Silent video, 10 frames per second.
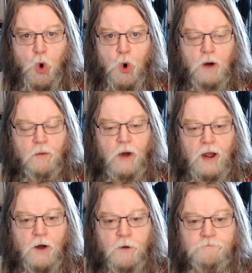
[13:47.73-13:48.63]

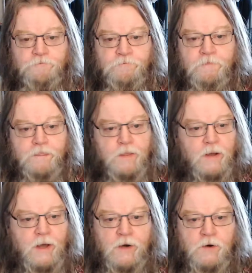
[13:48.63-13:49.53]
Wow.
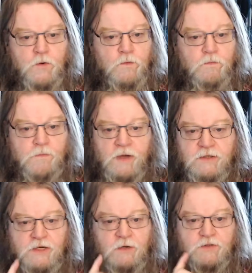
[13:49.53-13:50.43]
I don't know, my
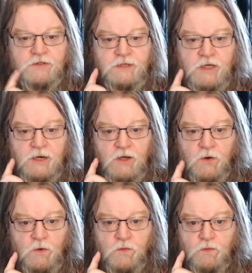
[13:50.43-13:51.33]
tongue was going to
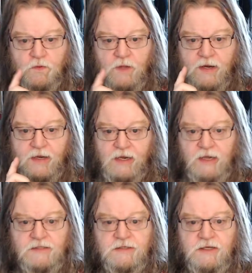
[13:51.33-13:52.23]
go like
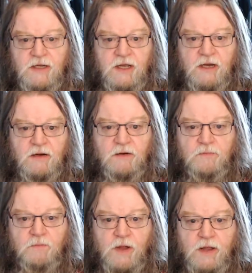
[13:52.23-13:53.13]
east and
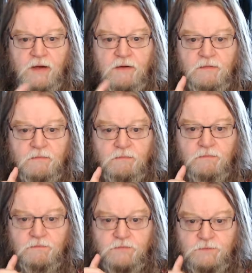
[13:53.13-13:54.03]
my
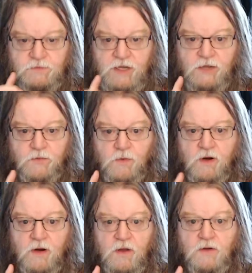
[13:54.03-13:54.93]
teeth were going to
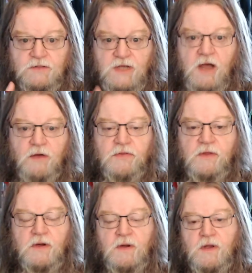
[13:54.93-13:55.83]
go south.
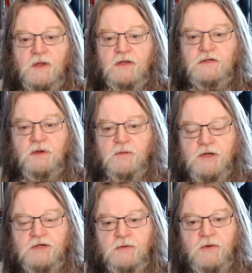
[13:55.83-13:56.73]
So I'm not
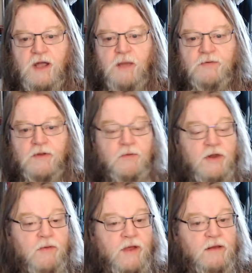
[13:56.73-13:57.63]
sure what happened there. But
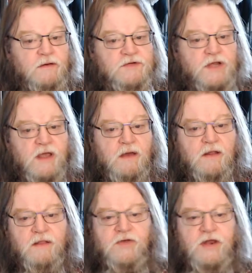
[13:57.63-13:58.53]
anyway, check out
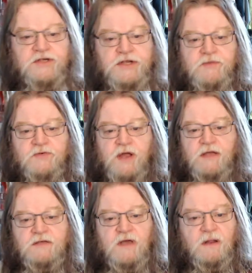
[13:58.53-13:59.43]
Elevated Jam Tracks.
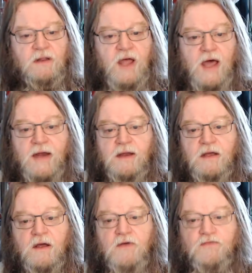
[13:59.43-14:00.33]
Got a lot
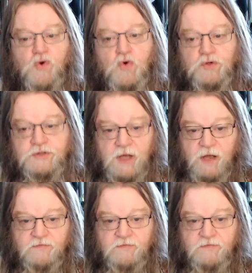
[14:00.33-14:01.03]
of cool stuff.